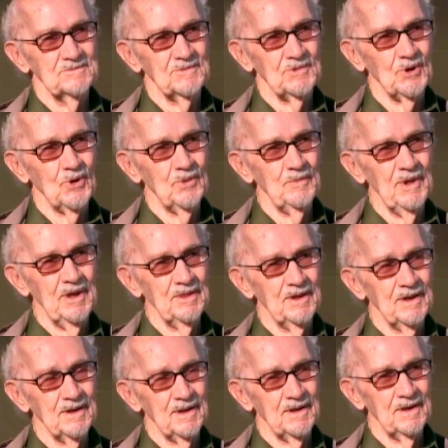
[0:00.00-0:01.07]
told me
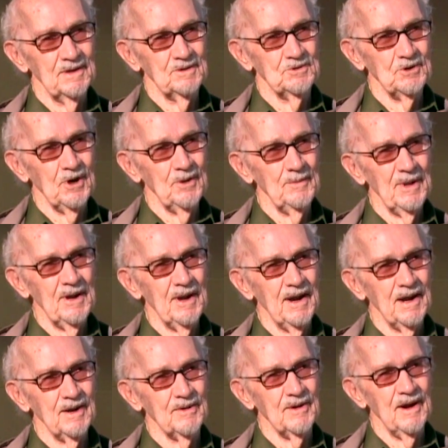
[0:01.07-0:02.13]
that a German
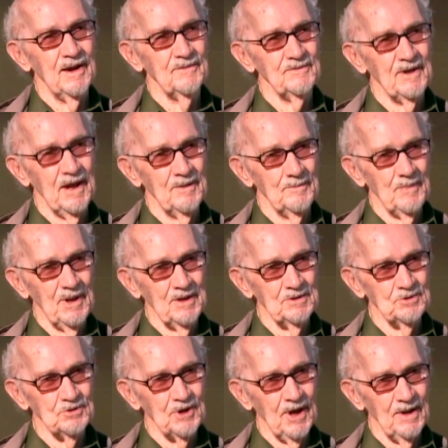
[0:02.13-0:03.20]
aircraft had been
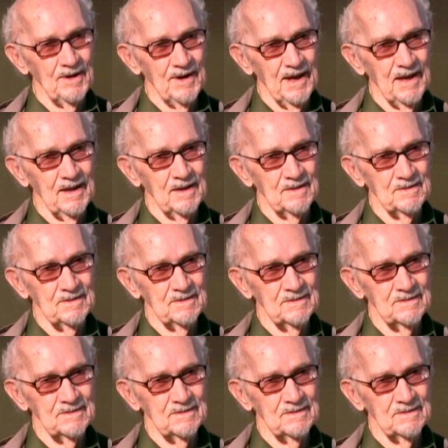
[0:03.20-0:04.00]
shot down